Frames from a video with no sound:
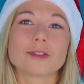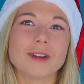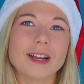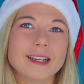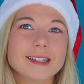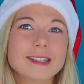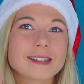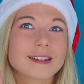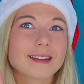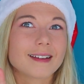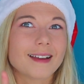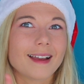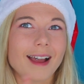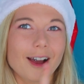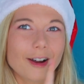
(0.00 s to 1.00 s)
rest
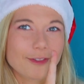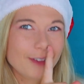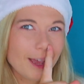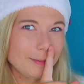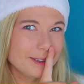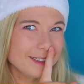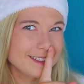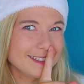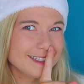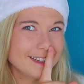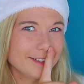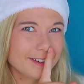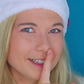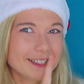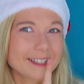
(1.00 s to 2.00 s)
are family
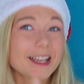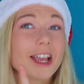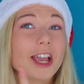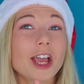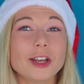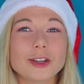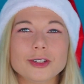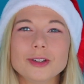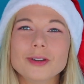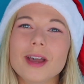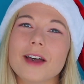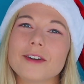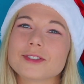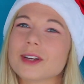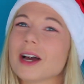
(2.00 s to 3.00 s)
secrets, and you
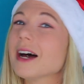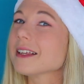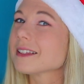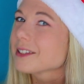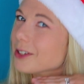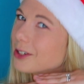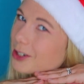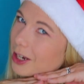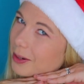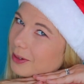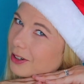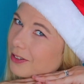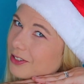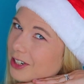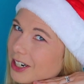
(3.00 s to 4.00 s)
have to ask your German
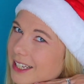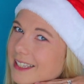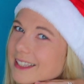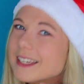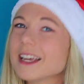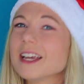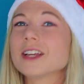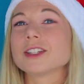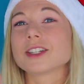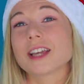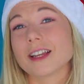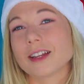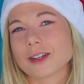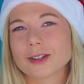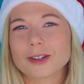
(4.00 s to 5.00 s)
of trust to
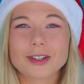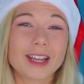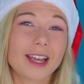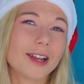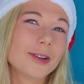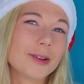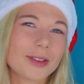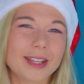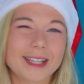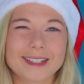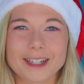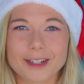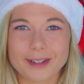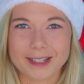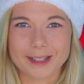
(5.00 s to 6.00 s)
get a good and
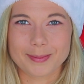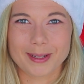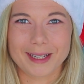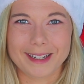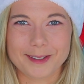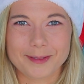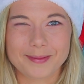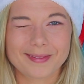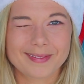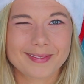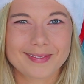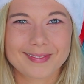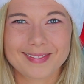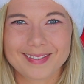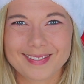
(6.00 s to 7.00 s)
authentic recipe.
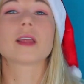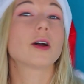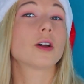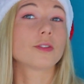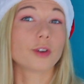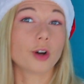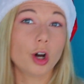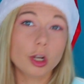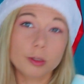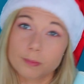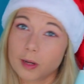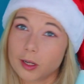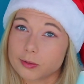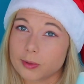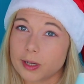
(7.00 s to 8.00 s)
Now, if a hot
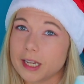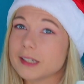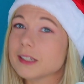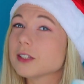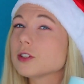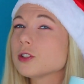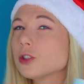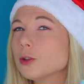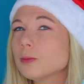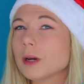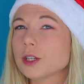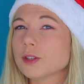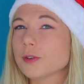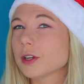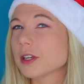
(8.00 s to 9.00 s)
mulled wine is too
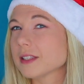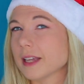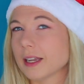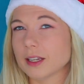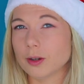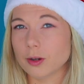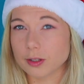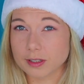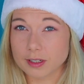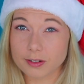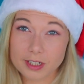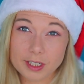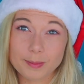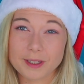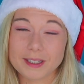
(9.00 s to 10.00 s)
much for your sunny Aussie
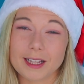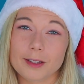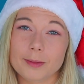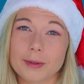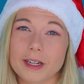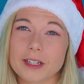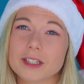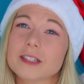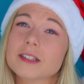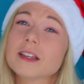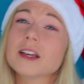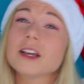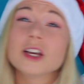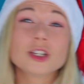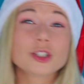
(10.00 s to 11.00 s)
Christmas celebration,
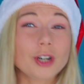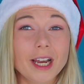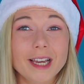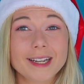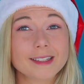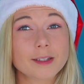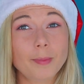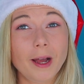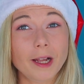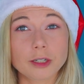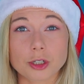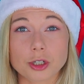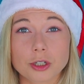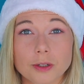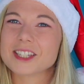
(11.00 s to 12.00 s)
try it as a
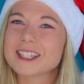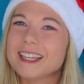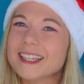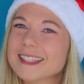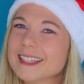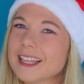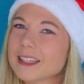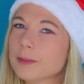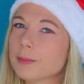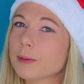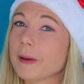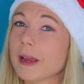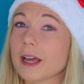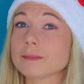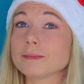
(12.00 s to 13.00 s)
punch. Just let the
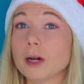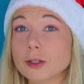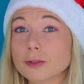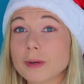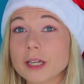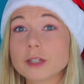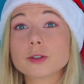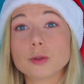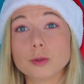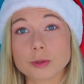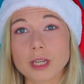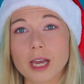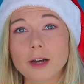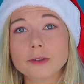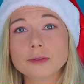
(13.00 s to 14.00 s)
prepared mulled wine cool
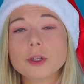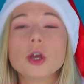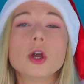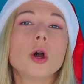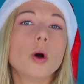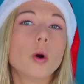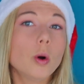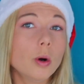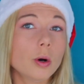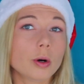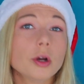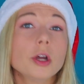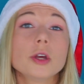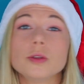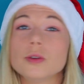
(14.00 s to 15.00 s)
down,
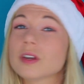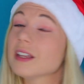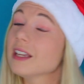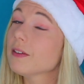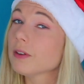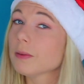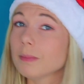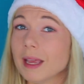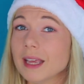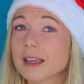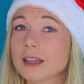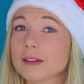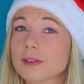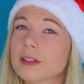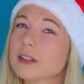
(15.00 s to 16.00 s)
or you can even make
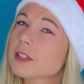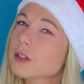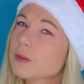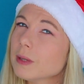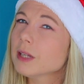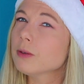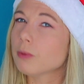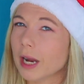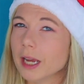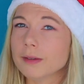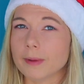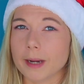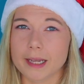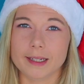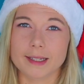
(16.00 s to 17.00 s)
it with a sweet white
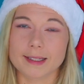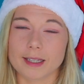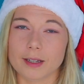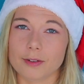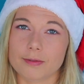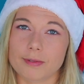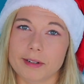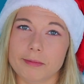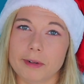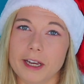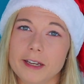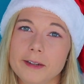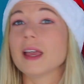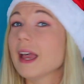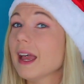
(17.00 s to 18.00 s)
wine instead of red
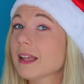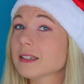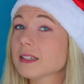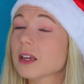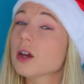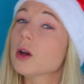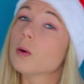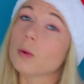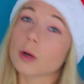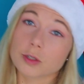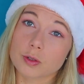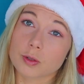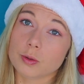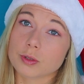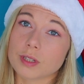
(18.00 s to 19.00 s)
wine, and once
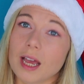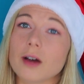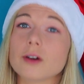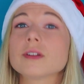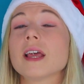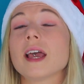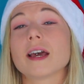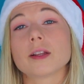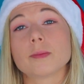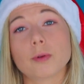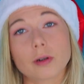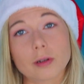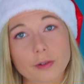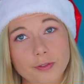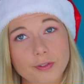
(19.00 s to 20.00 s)
cooled down, add a
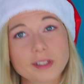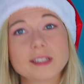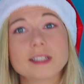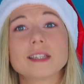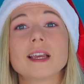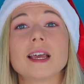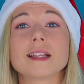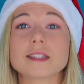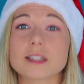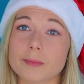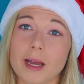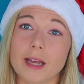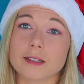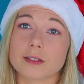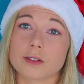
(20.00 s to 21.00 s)
bottle of fizzy and some
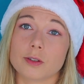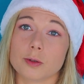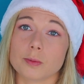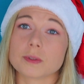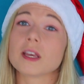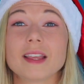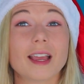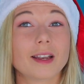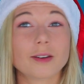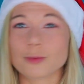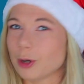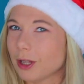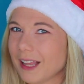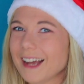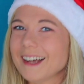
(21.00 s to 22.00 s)
ice cubes, and
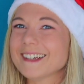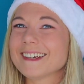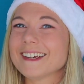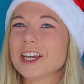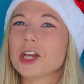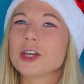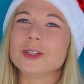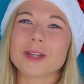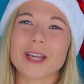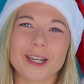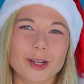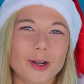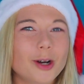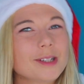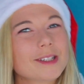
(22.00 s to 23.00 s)
voila! You get
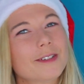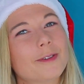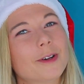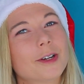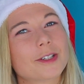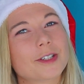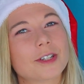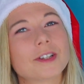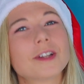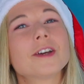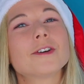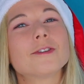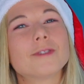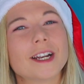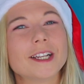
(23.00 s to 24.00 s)
an Aussie version
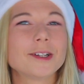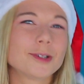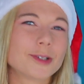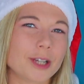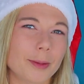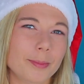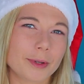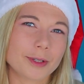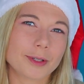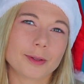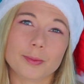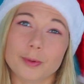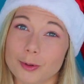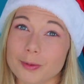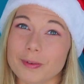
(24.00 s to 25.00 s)
ready to jump into the
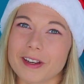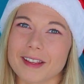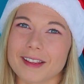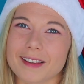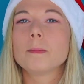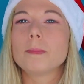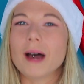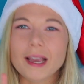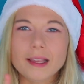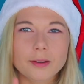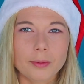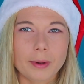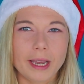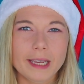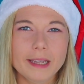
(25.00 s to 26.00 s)
pool with. By the
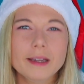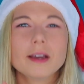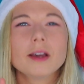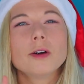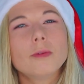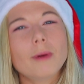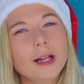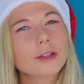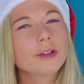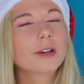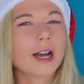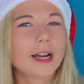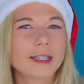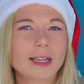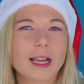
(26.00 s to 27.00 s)
way, while you're
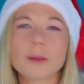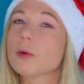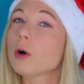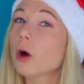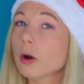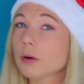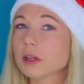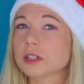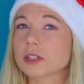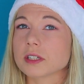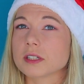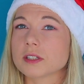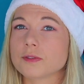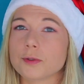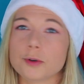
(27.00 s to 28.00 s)
cutting up
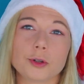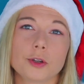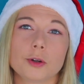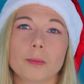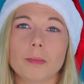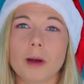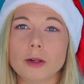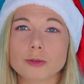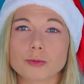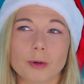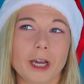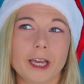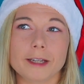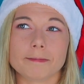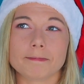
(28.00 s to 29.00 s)
oranges for your mulled
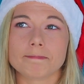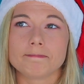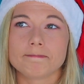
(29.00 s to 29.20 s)
wine